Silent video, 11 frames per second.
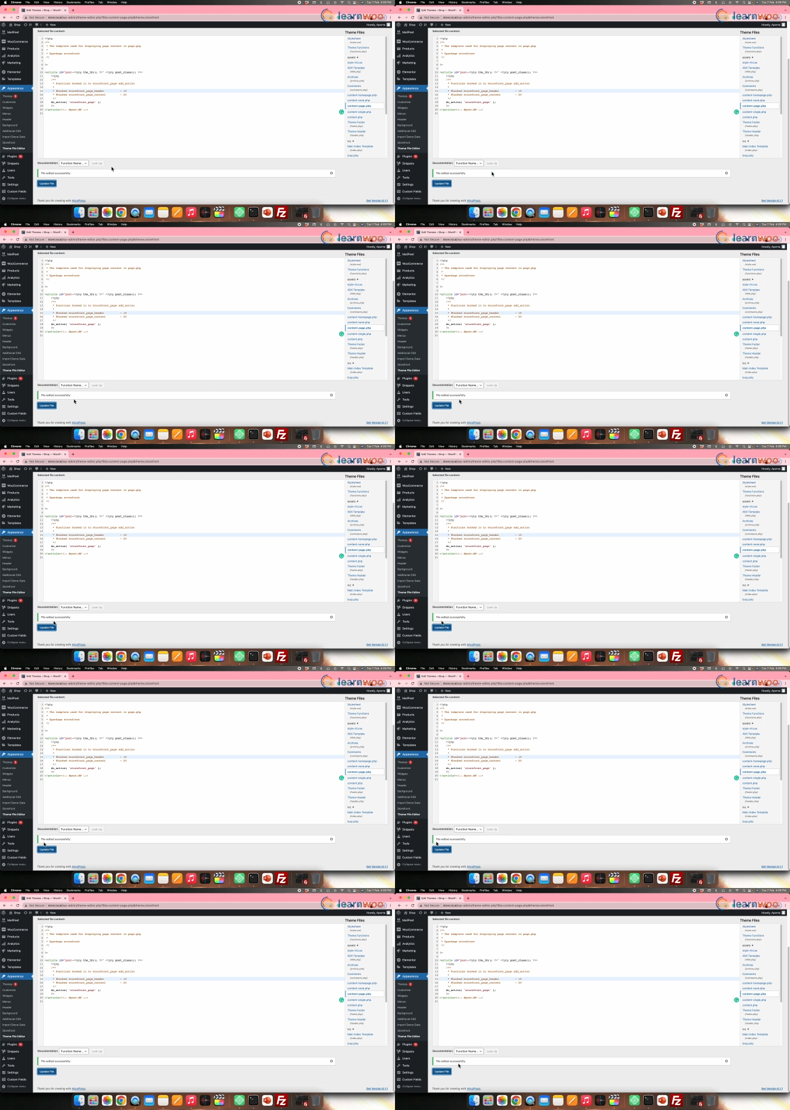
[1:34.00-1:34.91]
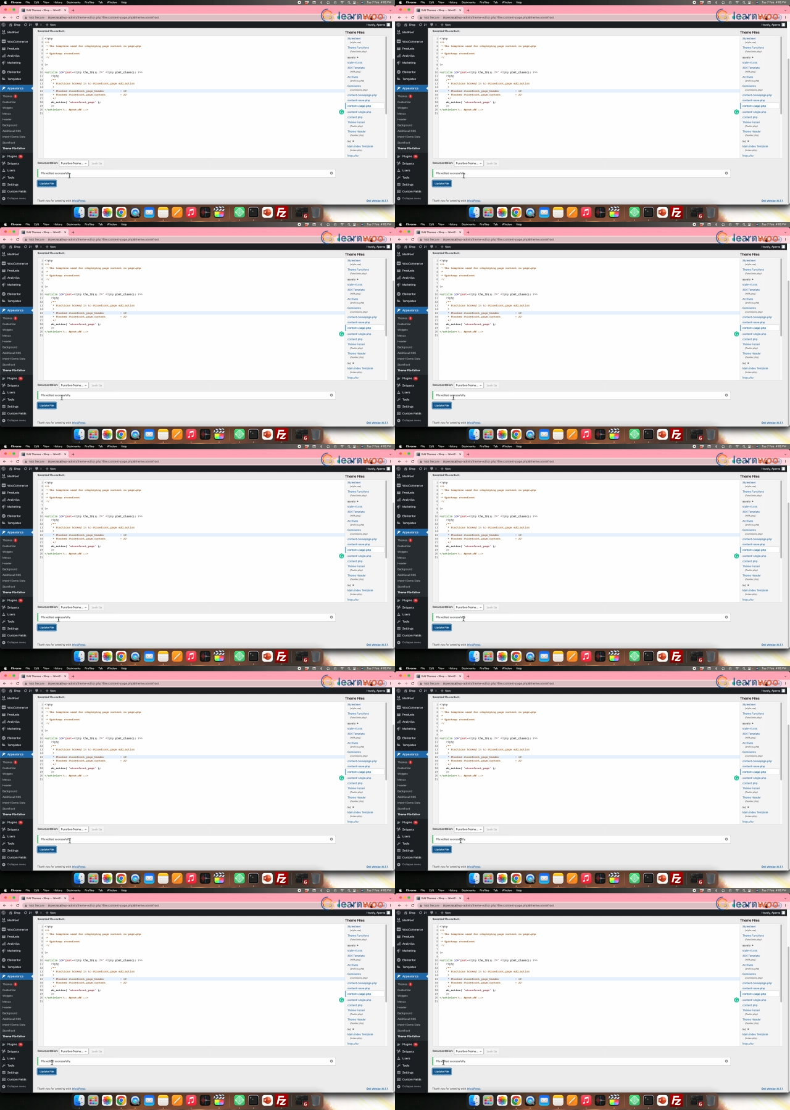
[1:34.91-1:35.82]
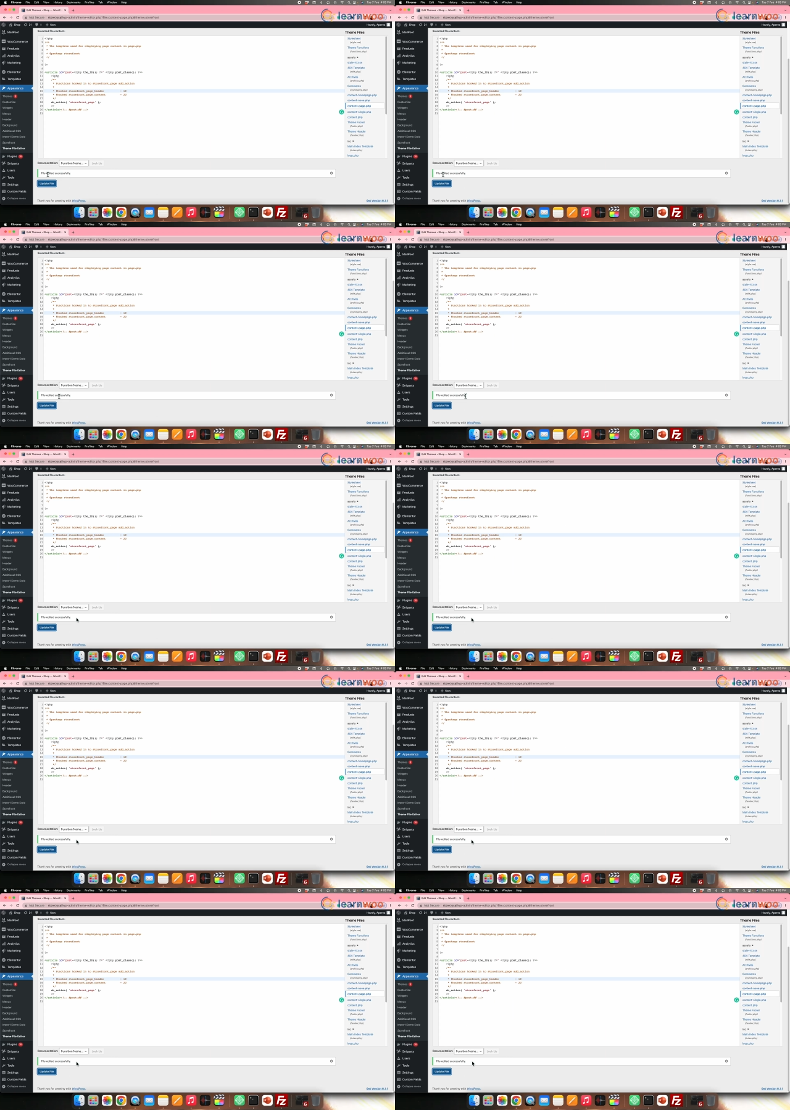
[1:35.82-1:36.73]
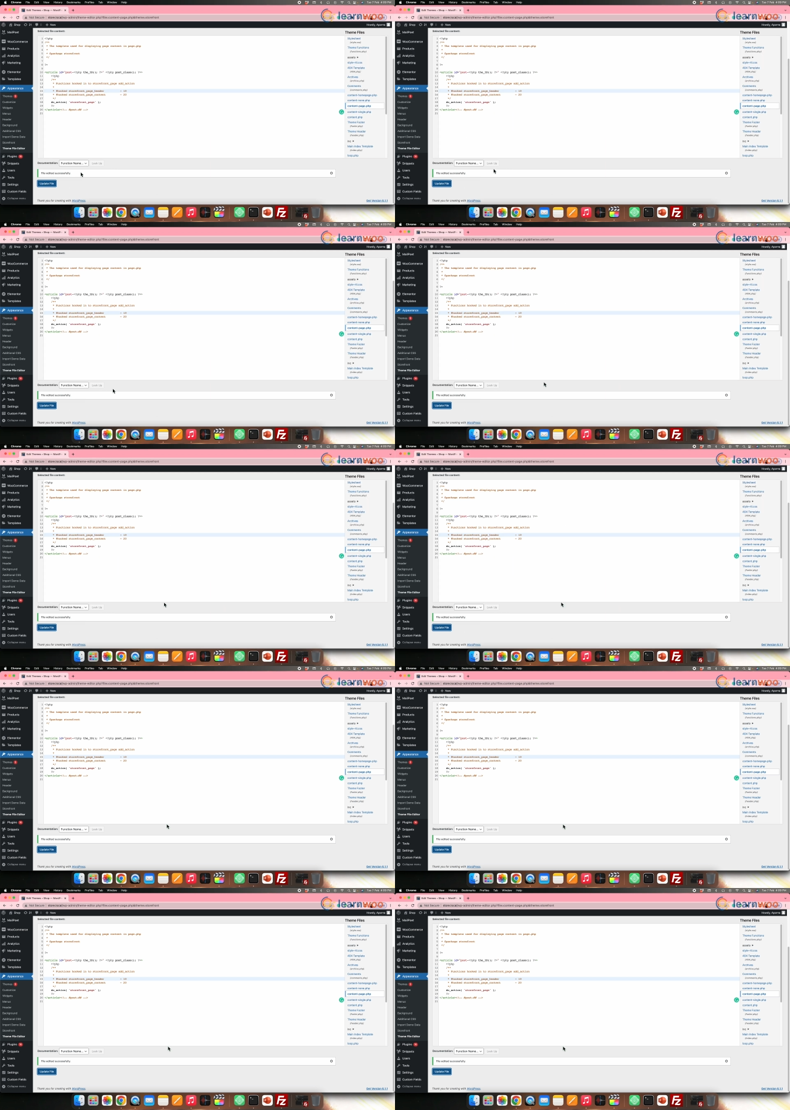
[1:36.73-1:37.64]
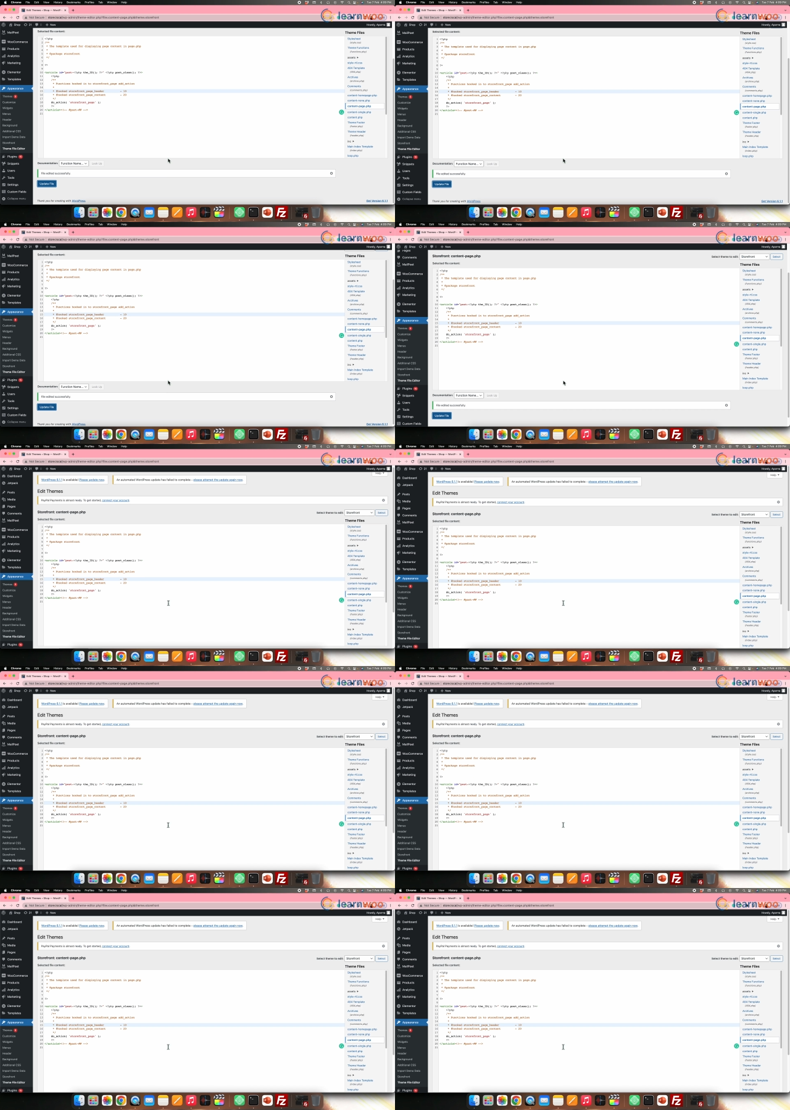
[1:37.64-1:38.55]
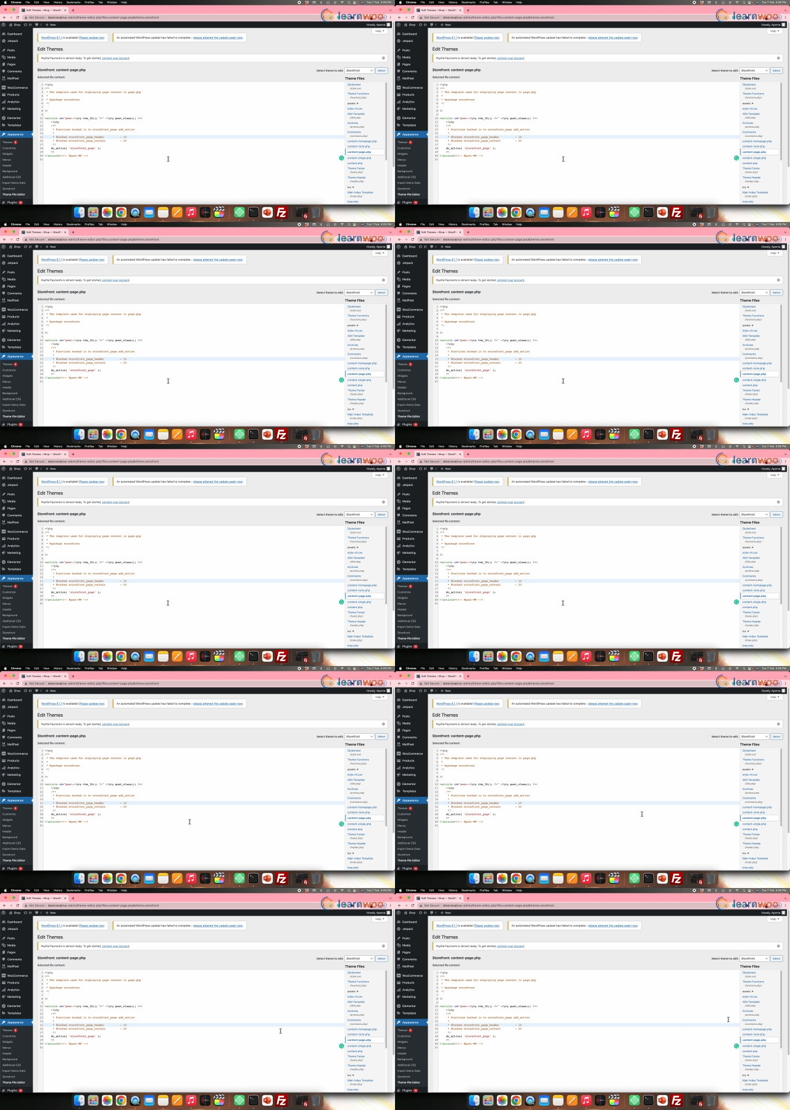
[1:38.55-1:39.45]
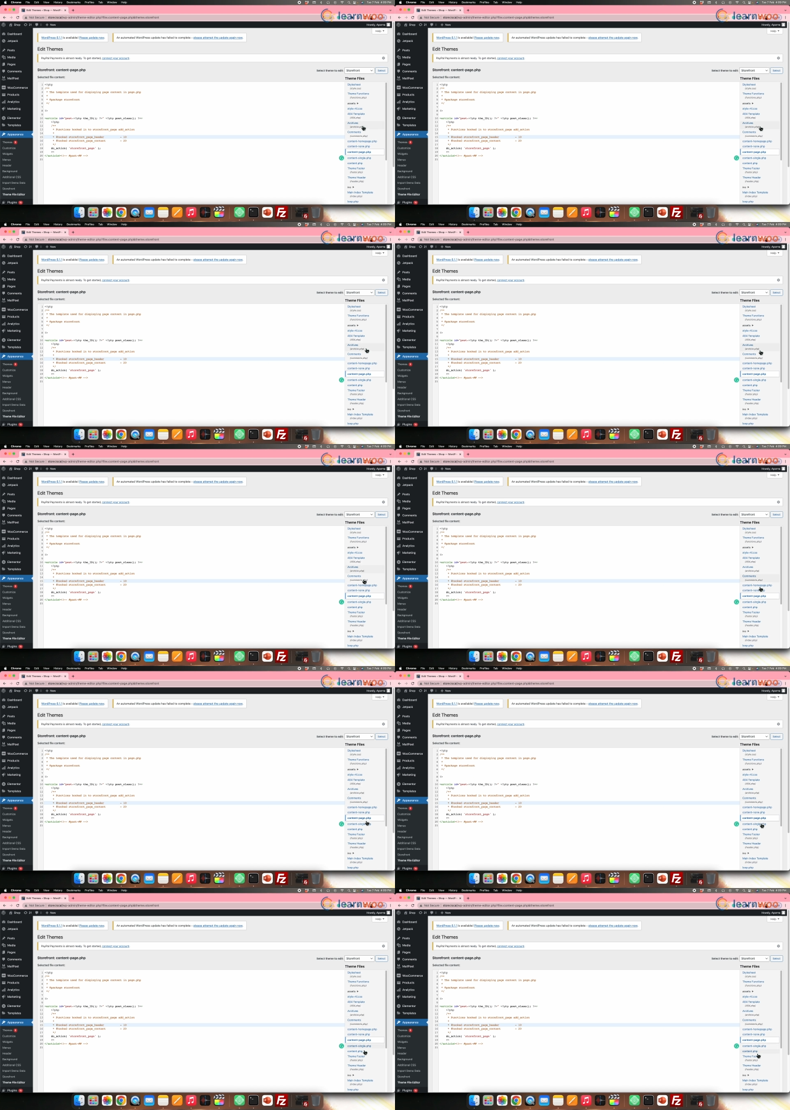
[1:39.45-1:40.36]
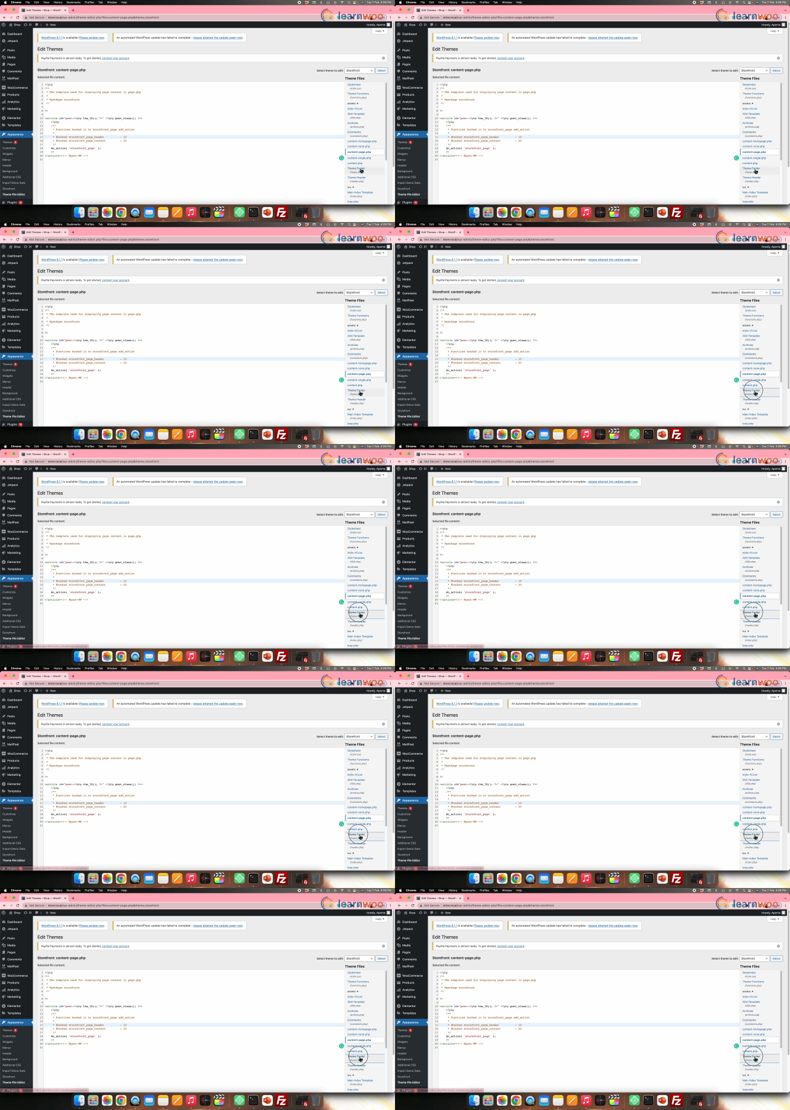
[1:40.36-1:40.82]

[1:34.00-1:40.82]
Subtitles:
Nobody's mouth can be seen.